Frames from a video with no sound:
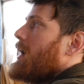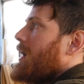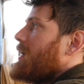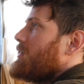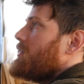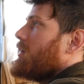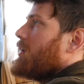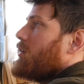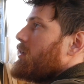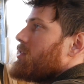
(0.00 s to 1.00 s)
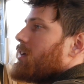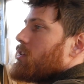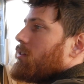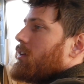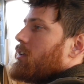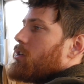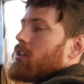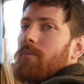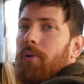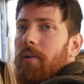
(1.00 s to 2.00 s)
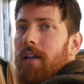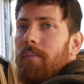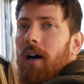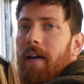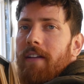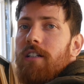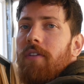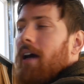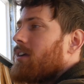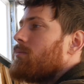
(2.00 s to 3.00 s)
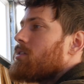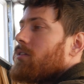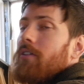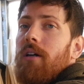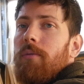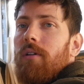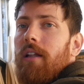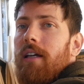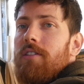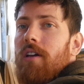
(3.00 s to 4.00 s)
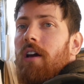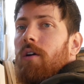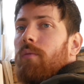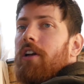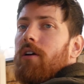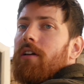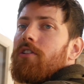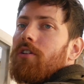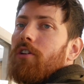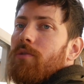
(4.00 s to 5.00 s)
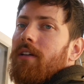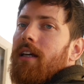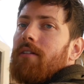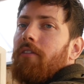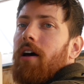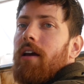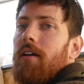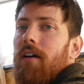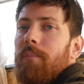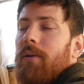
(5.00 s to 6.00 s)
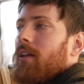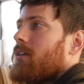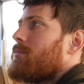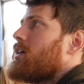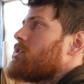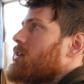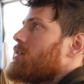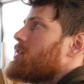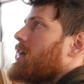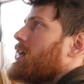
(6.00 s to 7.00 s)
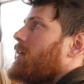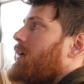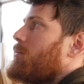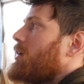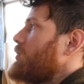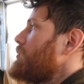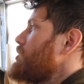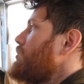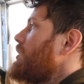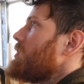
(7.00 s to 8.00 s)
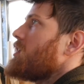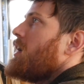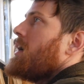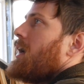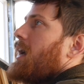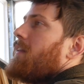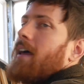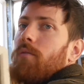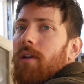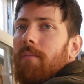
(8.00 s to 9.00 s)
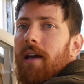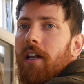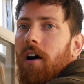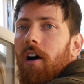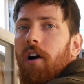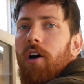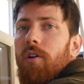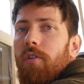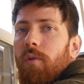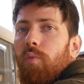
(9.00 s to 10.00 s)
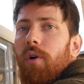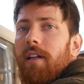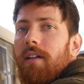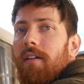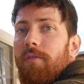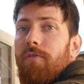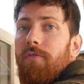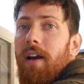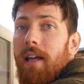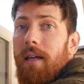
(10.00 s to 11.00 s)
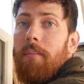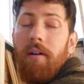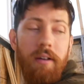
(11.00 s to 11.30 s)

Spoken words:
And we essentially just pre-bought these vacuum sealed double glazed window inserts. We gave a company the dimensions and they mailed them to us. And then we made our own wooden frame.